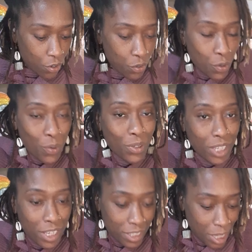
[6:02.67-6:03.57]

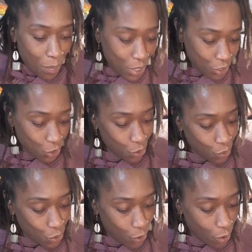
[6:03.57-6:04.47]
newly stepping into
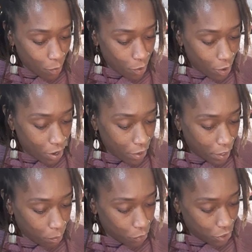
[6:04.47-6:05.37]
your uh,
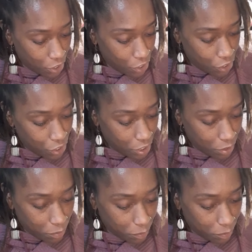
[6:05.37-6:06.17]
empress energy